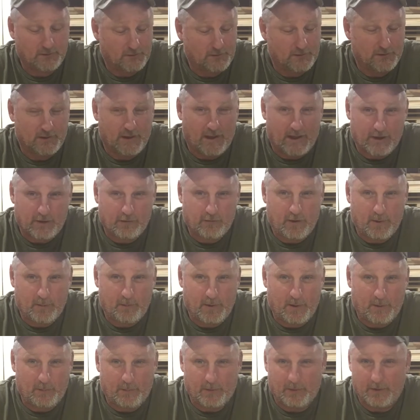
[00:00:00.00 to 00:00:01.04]
A lot of great
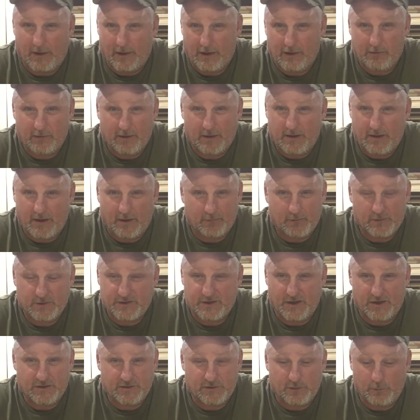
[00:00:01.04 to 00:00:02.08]
people, a lot of great
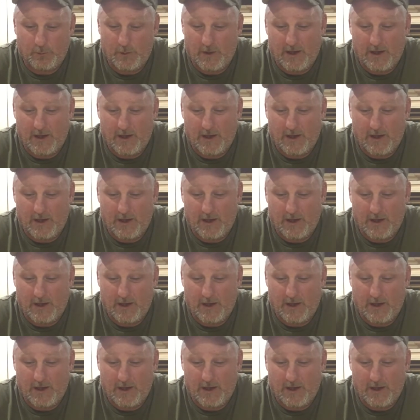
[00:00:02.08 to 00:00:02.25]
conversation.